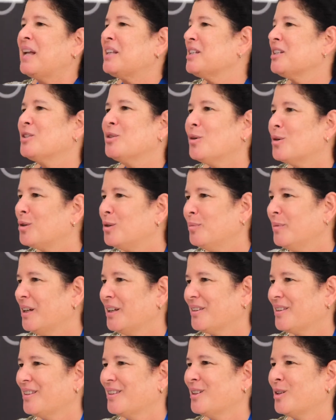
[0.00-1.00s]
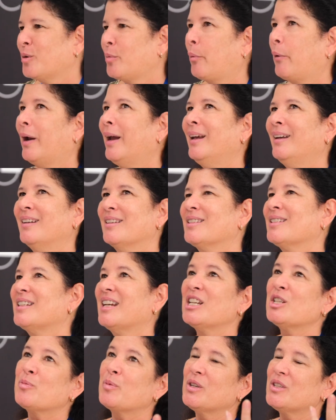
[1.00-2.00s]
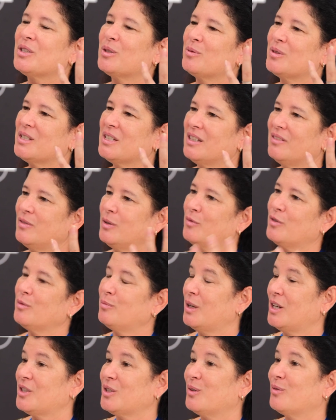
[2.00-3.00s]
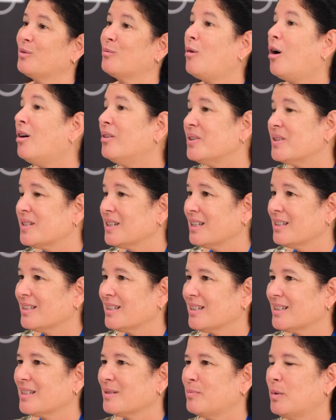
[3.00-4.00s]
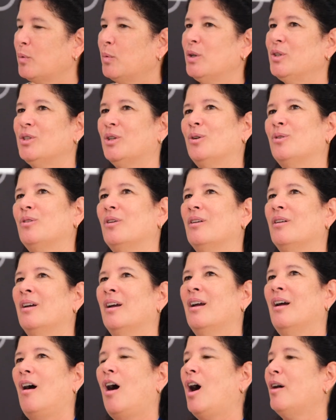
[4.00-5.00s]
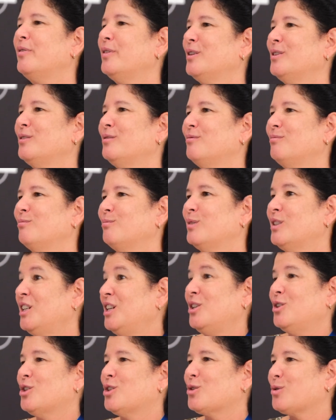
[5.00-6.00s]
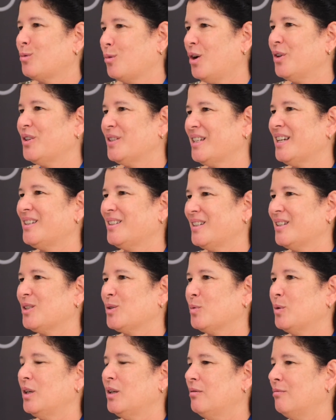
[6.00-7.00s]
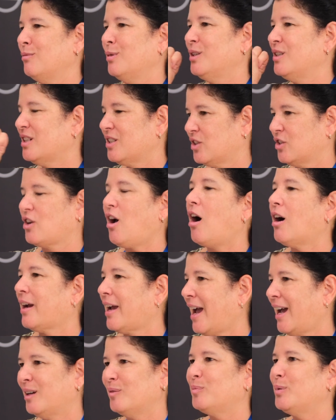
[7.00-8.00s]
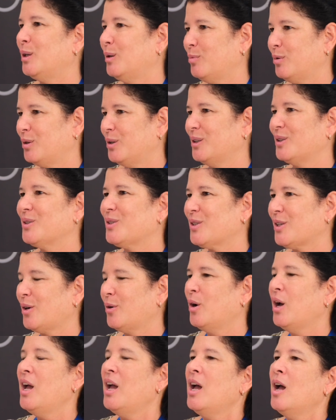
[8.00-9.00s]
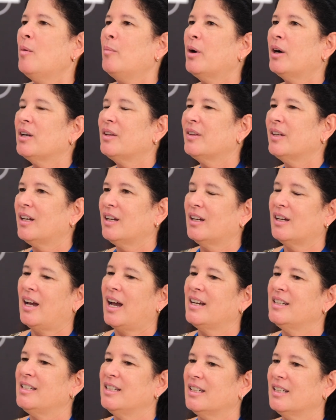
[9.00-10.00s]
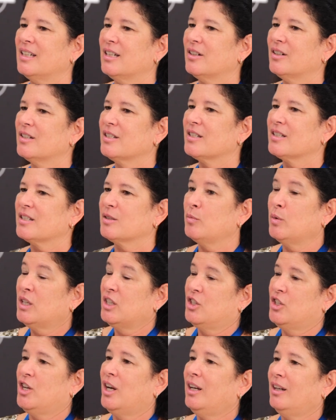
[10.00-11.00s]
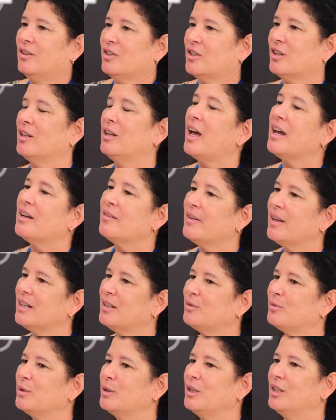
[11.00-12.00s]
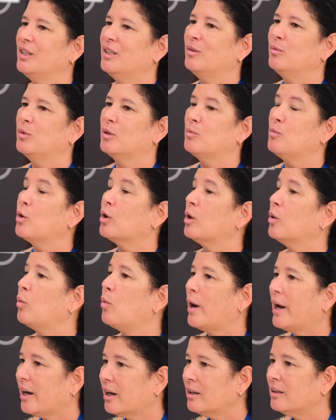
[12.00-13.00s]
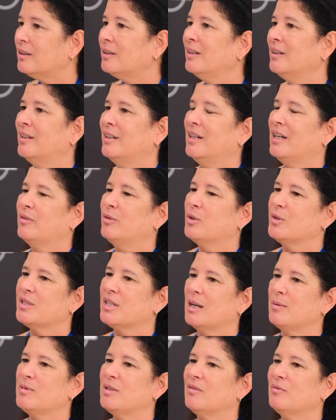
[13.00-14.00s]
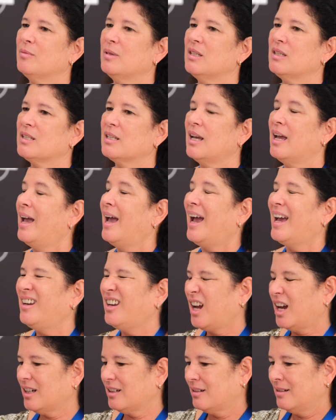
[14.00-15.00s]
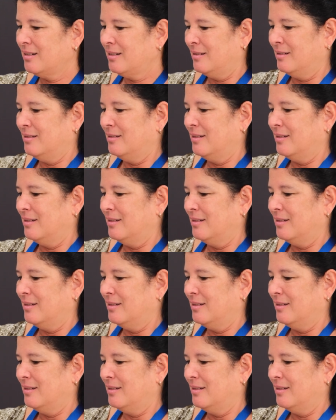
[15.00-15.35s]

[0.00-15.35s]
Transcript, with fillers: That's a total myth. Your brain is desperate to receive information from all the senses, but we don't often teach through all the senses. We, we just talk at people. And so part of the idea here is we could change a lot of that if we were more aware of those types of myths and not